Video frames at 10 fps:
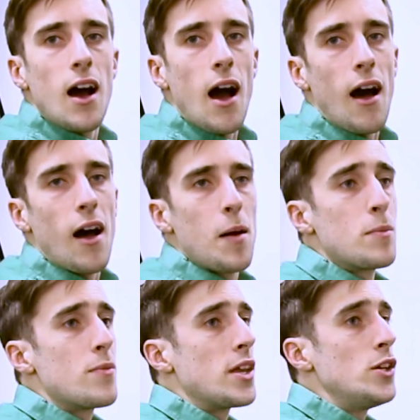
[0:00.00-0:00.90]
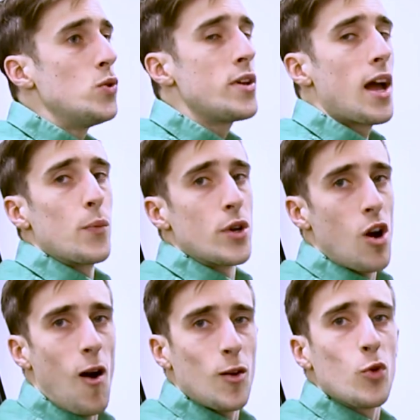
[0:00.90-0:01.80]
um, then you get
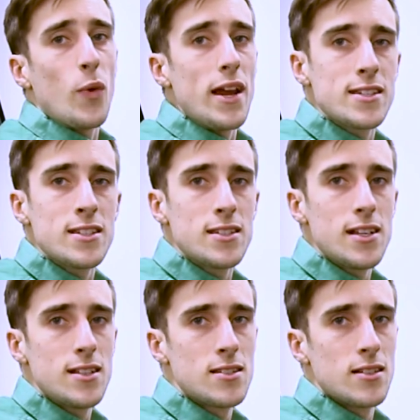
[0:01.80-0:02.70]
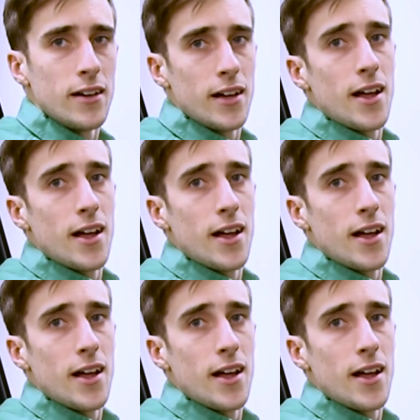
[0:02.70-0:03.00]
Recaro racing seats.